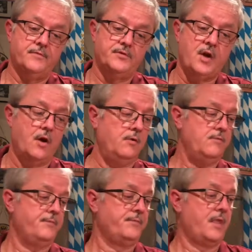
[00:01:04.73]

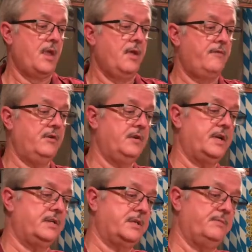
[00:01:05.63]
So, if you
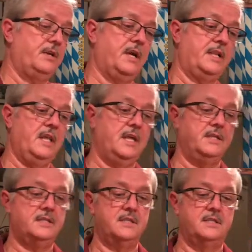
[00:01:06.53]
look at something like
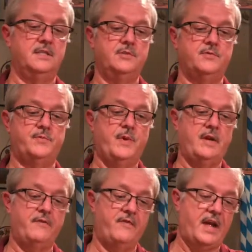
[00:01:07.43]
this, this was
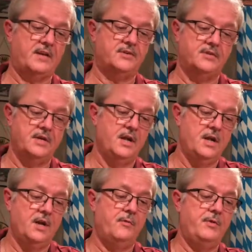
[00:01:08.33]
manufactured
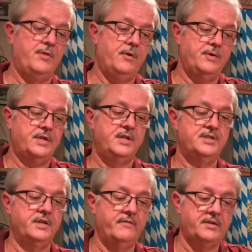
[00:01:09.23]
with no
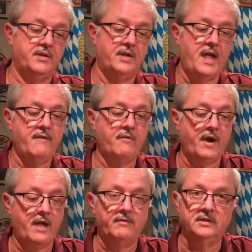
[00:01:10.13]
intention of it to ever
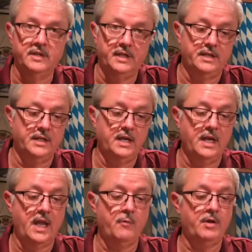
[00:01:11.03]
have a lid,
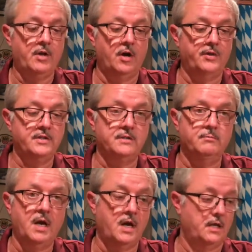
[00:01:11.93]
and we call this a
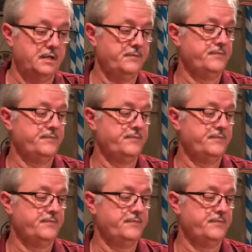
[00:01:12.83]
mug.